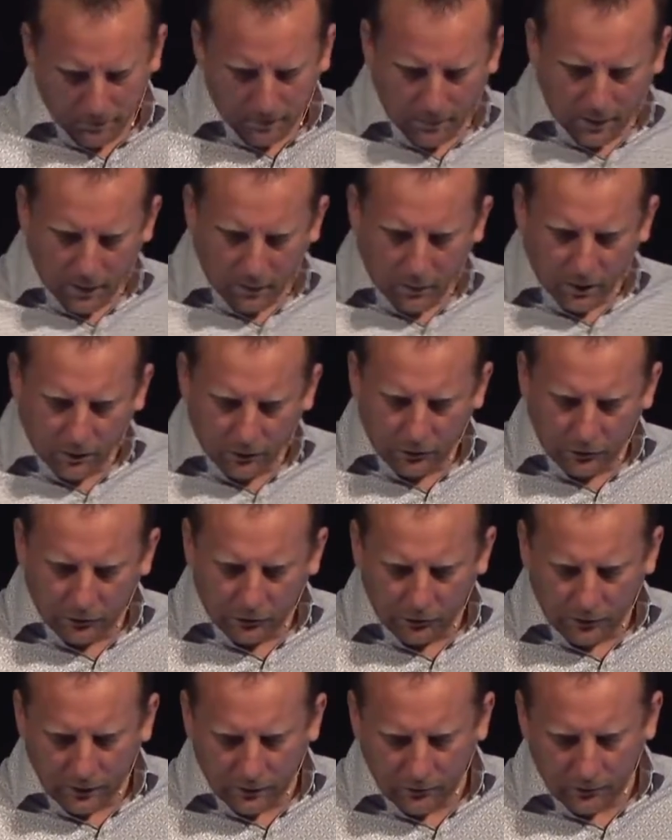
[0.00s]
I want to just
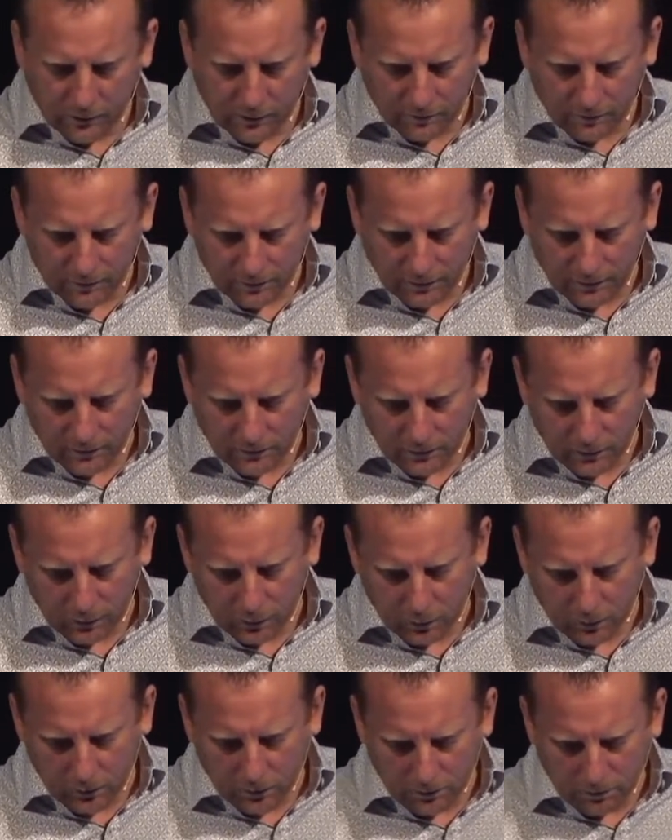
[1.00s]
share something that the
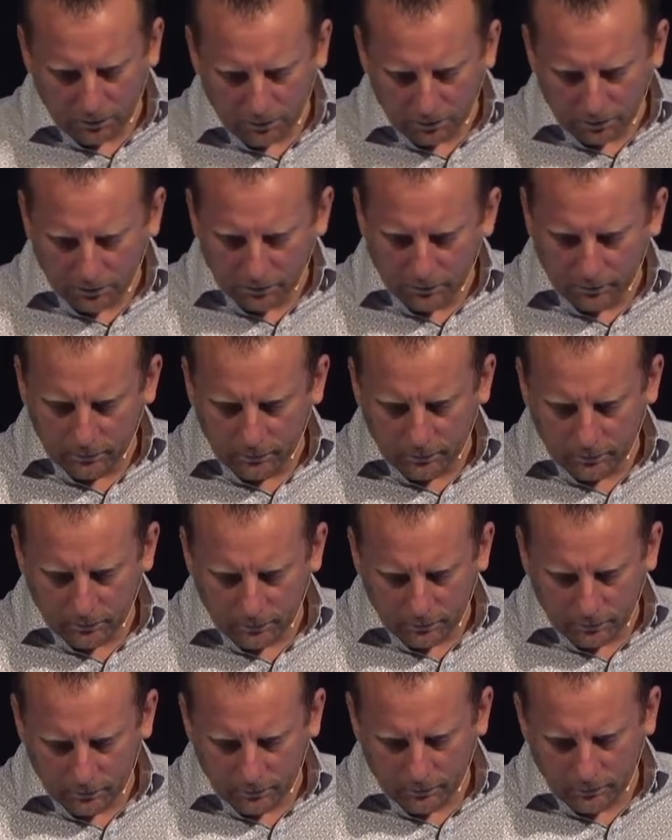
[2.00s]
Lord
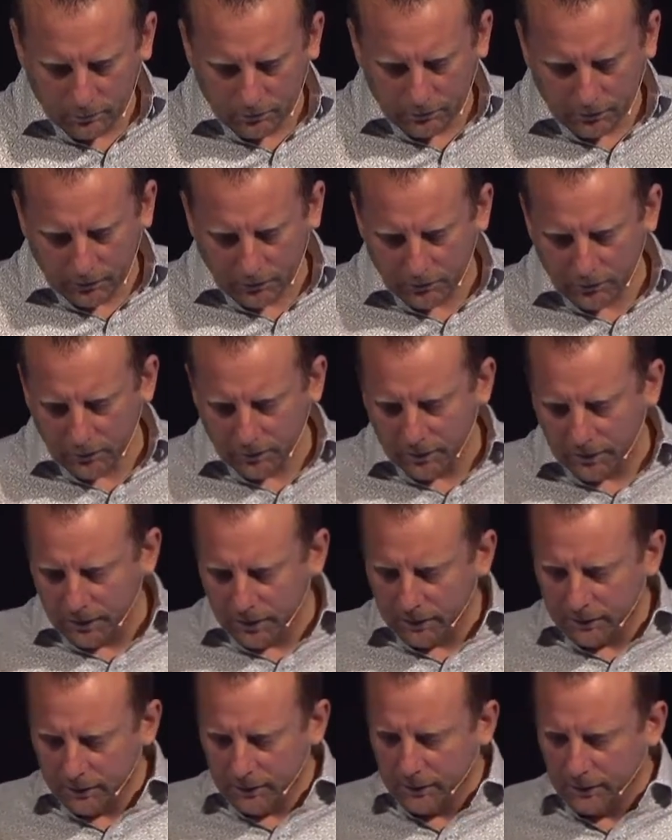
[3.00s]
shared to
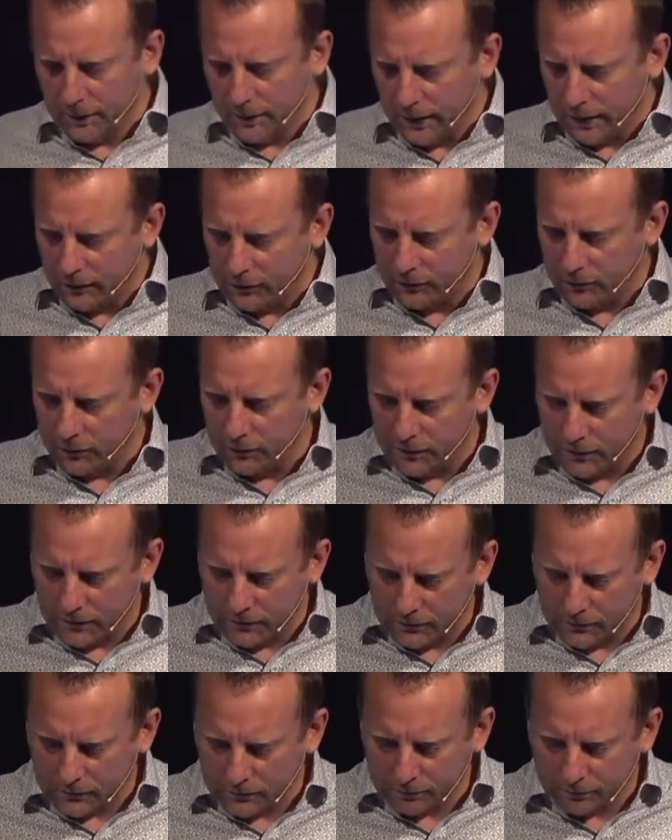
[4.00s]
me in the last few
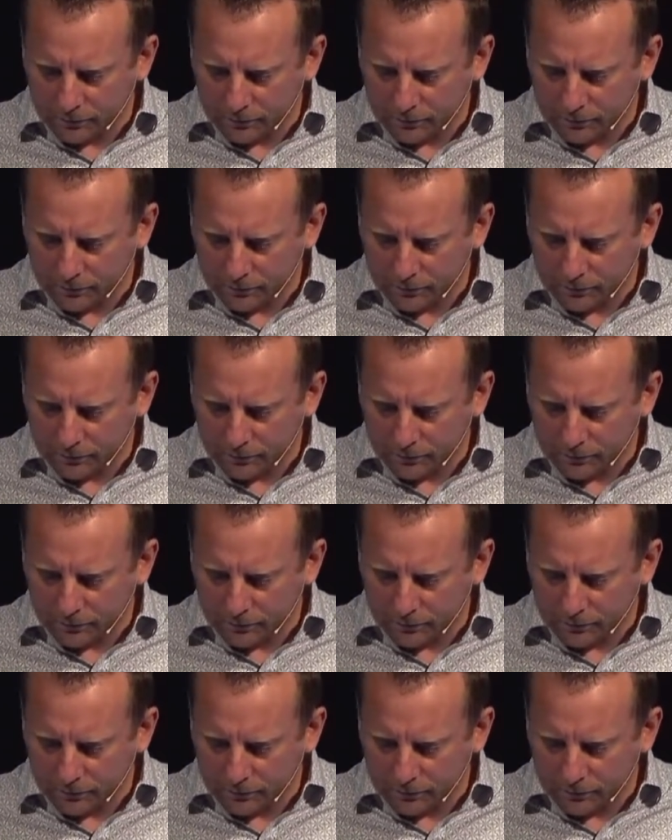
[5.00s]
weeks.